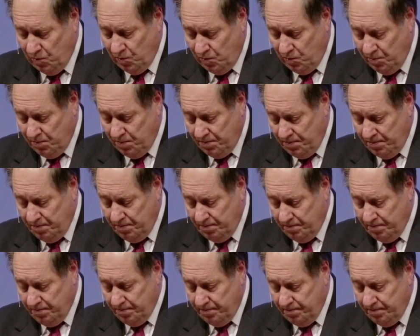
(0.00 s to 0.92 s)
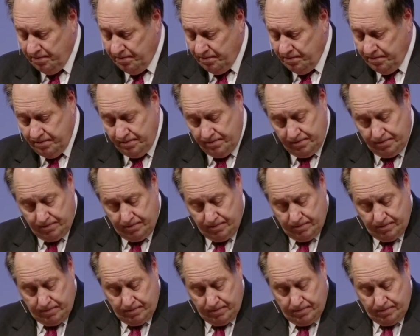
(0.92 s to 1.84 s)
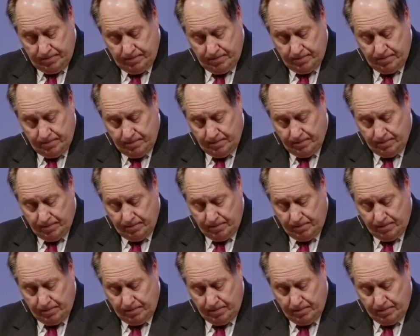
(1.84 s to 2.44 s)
Nothing is said.